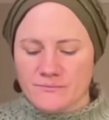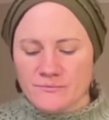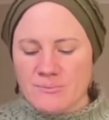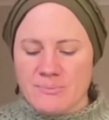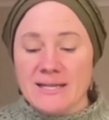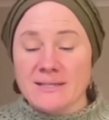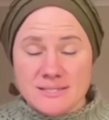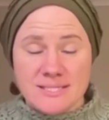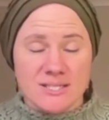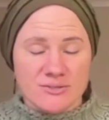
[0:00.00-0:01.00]

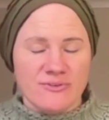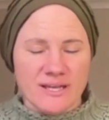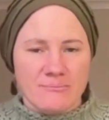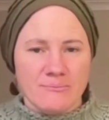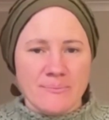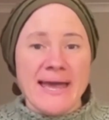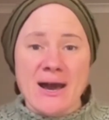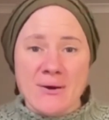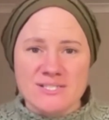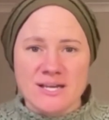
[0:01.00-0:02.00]
rebalancing of
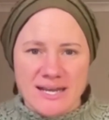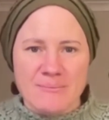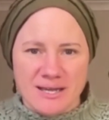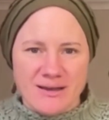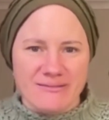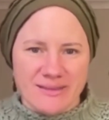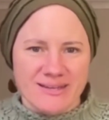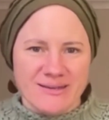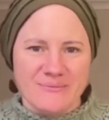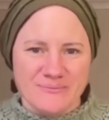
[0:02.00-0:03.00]
power dynamic, I
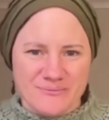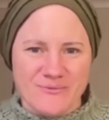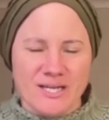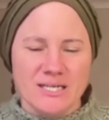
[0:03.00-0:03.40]
think, right?